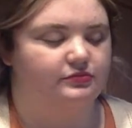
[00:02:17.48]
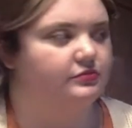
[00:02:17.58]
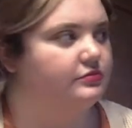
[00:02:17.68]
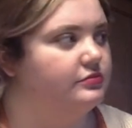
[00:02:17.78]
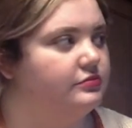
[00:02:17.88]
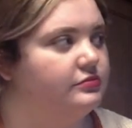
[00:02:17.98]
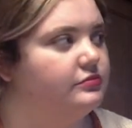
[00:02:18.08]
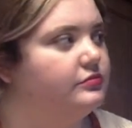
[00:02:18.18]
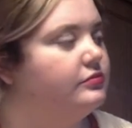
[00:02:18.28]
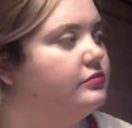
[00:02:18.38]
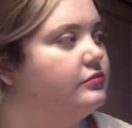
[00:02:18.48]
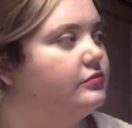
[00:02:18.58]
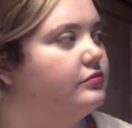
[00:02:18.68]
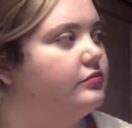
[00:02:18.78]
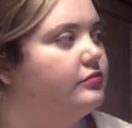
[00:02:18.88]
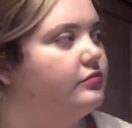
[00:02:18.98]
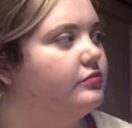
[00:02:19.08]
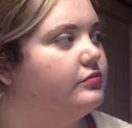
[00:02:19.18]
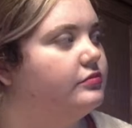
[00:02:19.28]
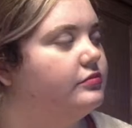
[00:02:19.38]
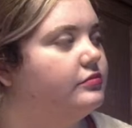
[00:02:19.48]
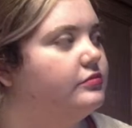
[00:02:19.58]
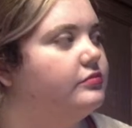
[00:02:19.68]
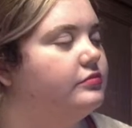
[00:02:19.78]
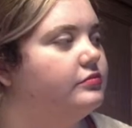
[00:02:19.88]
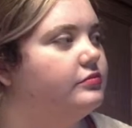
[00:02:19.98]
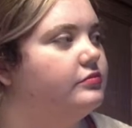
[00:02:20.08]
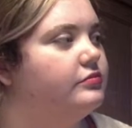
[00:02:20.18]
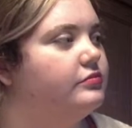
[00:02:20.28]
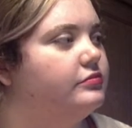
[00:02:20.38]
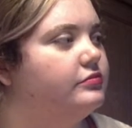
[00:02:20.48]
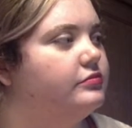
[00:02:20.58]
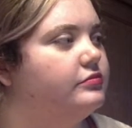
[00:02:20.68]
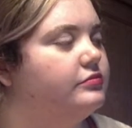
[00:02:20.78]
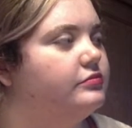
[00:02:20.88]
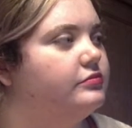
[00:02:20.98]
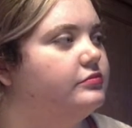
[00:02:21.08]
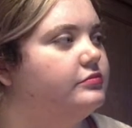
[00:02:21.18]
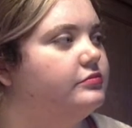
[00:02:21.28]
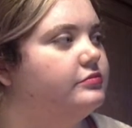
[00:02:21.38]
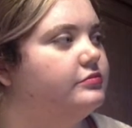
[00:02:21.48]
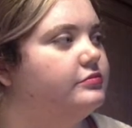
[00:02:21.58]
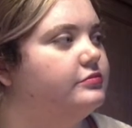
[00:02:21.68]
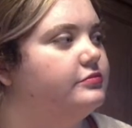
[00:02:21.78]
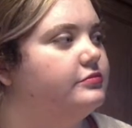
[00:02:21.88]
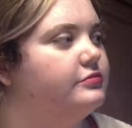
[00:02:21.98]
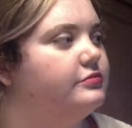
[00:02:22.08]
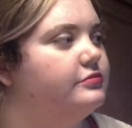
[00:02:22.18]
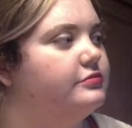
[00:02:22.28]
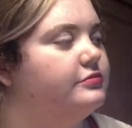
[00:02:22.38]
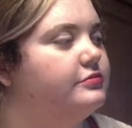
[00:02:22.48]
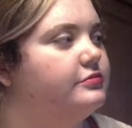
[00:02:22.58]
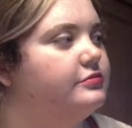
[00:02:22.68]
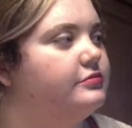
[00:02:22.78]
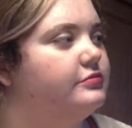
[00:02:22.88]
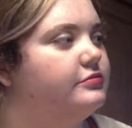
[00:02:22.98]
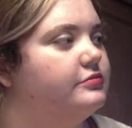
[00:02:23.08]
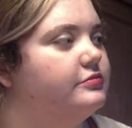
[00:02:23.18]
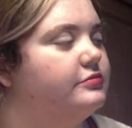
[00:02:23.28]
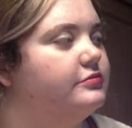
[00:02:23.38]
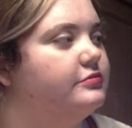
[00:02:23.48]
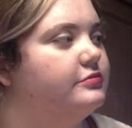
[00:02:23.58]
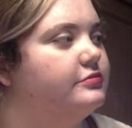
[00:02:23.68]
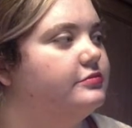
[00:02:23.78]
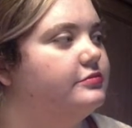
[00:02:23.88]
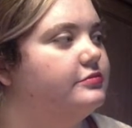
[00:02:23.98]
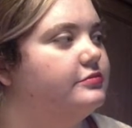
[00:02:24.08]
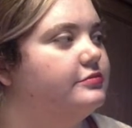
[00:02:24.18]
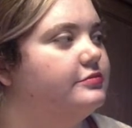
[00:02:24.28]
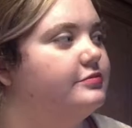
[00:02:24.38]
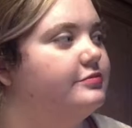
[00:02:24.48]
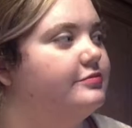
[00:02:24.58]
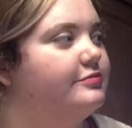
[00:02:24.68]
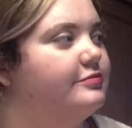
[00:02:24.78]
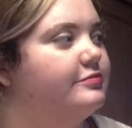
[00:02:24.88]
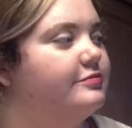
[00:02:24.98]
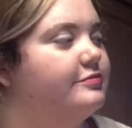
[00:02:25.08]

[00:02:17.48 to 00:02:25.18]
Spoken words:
The person shown says nothing.